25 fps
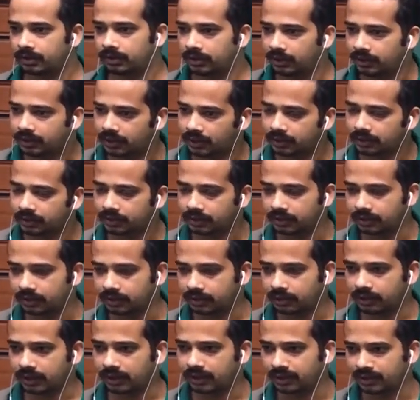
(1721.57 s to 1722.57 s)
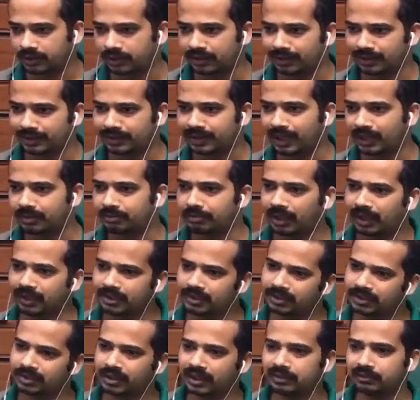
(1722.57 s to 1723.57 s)
it has again it can be
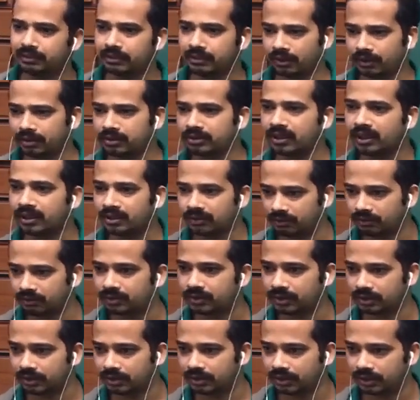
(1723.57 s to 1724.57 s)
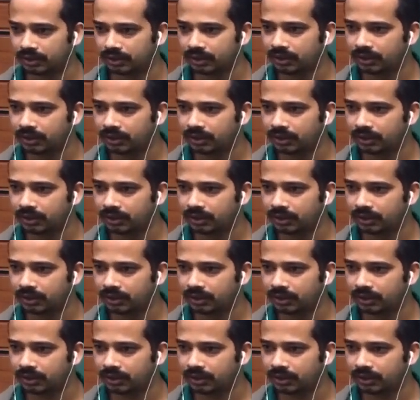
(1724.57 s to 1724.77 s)
either psi 1 or psi 2, isn't it?